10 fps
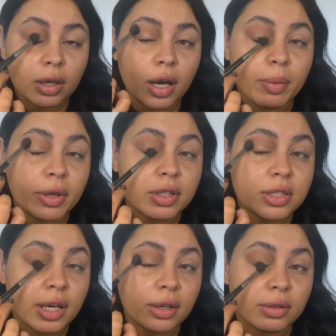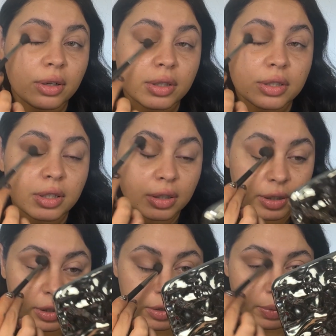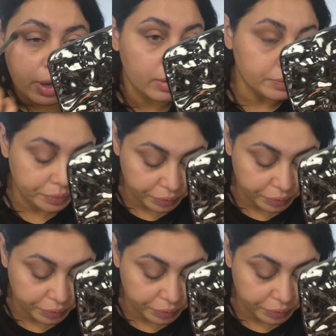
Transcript: I bring this down onto the lid as well.